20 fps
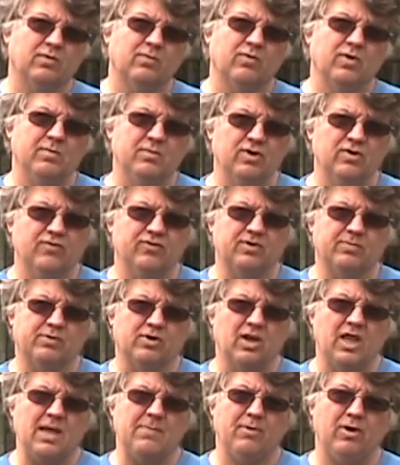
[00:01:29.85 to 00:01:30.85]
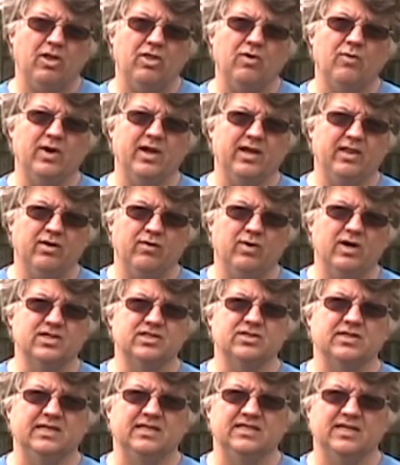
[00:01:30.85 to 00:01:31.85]
remove the burlap all the way, otherwise
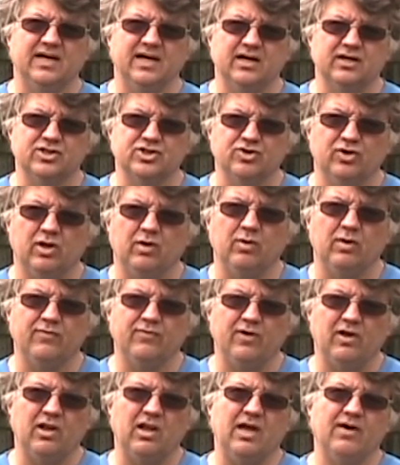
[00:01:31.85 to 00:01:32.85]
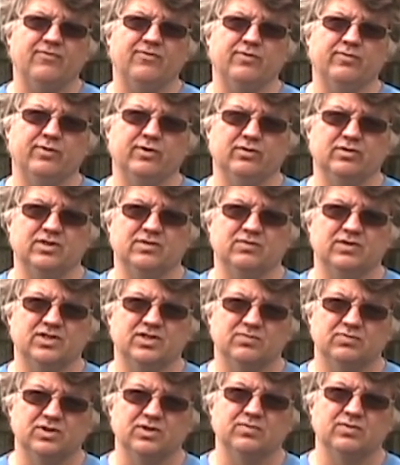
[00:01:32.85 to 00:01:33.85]
the entire soil will fall off the roots,
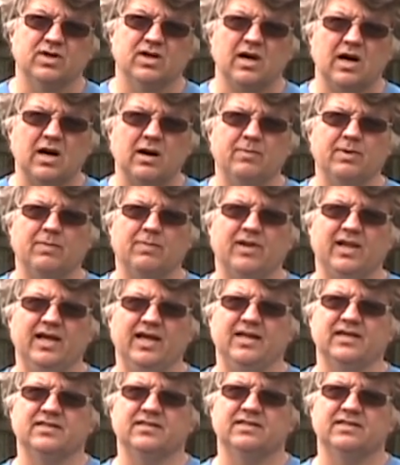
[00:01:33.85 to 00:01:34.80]
which would harm the plant.